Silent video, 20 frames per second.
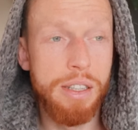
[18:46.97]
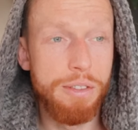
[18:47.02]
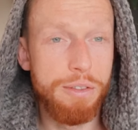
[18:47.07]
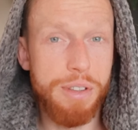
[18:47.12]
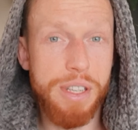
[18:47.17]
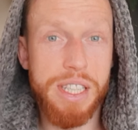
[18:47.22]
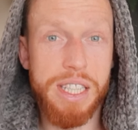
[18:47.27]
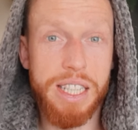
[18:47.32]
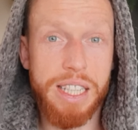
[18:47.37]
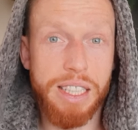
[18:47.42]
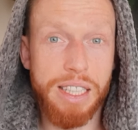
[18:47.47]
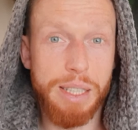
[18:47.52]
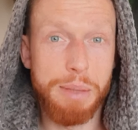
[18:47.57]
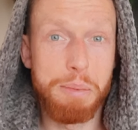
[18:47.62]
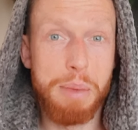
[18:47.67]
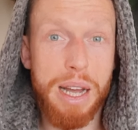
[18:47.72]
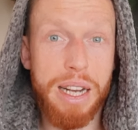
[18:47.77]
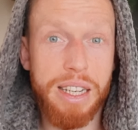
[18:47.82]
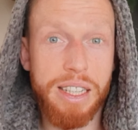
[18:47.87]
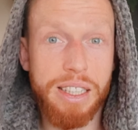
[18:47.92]
physically,
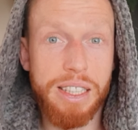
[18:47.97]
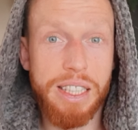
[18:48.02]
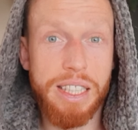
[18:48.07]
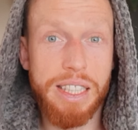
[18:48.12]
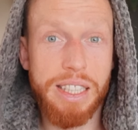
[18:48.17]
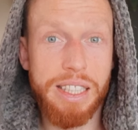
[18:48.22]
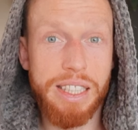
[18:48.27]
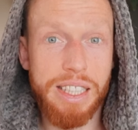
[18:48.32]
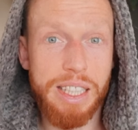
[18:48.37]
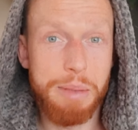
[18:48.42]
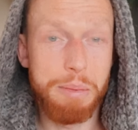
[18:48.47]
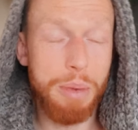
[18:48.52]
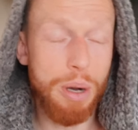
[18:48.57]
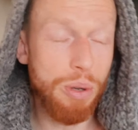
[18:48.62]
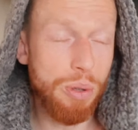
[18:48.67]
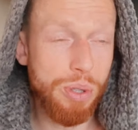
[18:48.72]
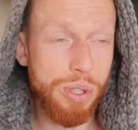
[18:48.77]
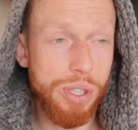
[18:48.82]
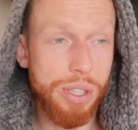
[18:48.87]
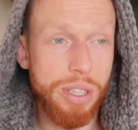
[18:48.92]
mentally,
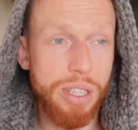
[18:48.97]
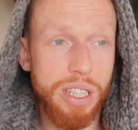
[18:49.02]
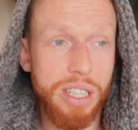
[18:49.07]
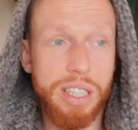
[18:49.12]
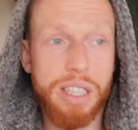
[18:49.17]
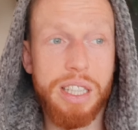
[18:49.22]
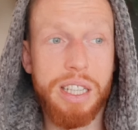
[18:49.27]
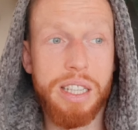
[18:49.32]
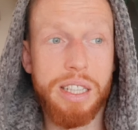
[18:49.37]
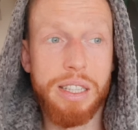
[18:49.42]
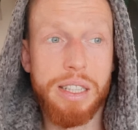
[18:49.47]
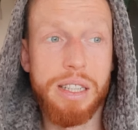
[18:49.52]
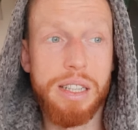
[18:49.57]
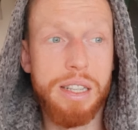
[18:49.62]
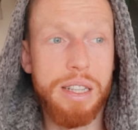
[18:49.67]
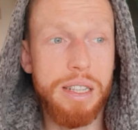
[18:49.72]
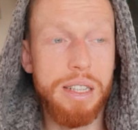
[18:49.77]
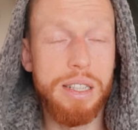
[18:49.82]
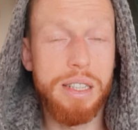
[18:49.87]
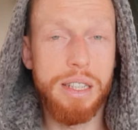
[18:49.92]
emotionally, and,
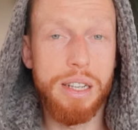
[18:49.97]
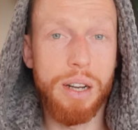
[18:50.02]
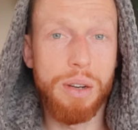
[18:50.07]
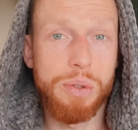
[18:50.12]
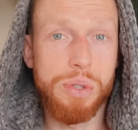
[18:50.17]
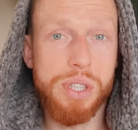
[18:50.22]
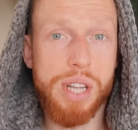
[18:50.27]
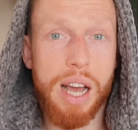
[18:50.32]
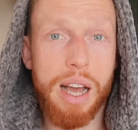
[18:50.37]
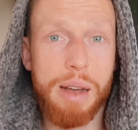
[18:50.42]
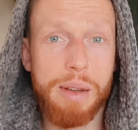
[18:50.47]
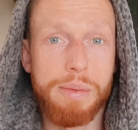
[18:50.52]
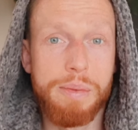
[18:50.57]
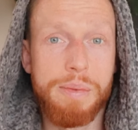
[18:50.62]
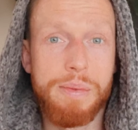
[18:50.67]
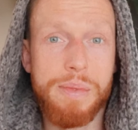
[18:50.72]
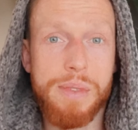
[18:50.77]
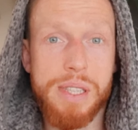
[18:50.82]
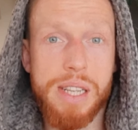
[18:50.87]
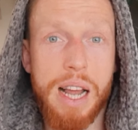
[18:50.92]
you know,
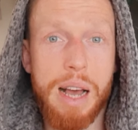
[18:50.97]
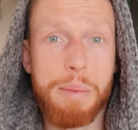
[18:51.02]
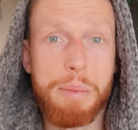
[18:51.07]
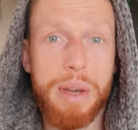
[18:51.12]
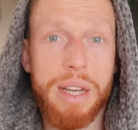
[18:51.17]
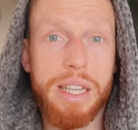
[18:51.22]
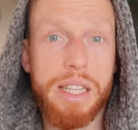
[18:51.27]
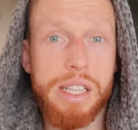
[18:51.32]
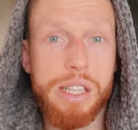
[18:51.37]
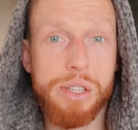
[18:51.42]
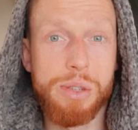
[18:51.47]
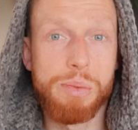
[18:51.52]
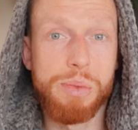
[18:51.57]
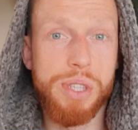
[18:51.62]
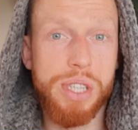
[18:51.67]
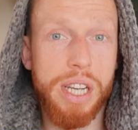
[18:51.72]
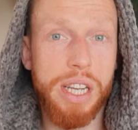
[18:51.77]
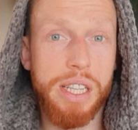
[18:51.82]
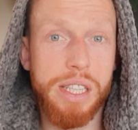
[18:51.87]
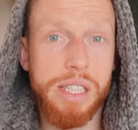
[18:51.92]
start making some
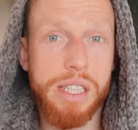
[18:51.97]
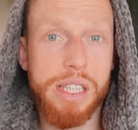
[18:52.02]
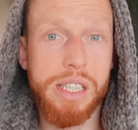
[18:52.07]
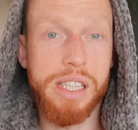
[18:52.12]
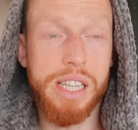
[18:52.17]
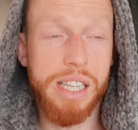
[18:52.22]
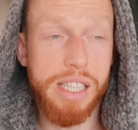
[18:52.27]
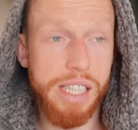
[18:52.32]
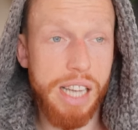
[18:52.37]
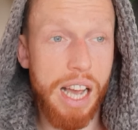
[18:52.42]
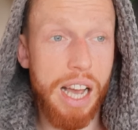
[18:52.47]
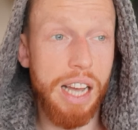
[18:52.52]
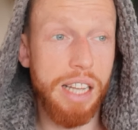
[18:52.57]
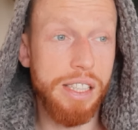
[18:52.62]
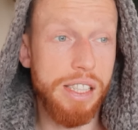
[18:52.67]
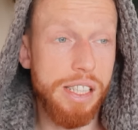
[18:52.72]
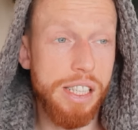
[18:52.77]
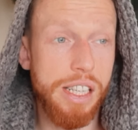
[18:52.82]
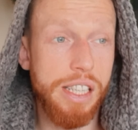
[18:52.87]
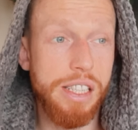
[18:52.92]
changes. It's hard
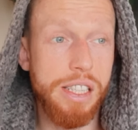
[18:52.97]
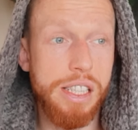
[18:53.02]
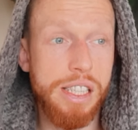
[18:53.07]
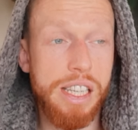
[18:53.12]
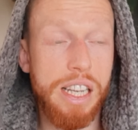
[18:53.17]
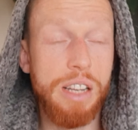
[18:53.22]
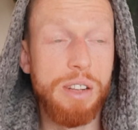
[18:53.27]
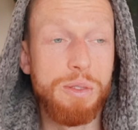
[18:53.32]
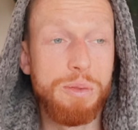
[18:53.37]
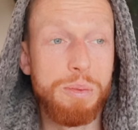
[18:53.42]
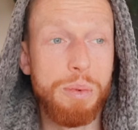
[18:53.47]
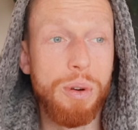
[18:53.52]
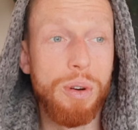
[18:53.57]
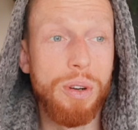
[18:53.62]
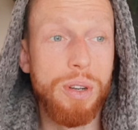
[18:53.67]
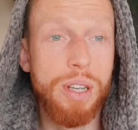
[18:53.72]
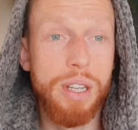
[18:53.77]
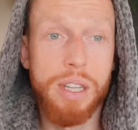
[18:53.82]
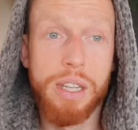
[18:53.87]
to change yourself, but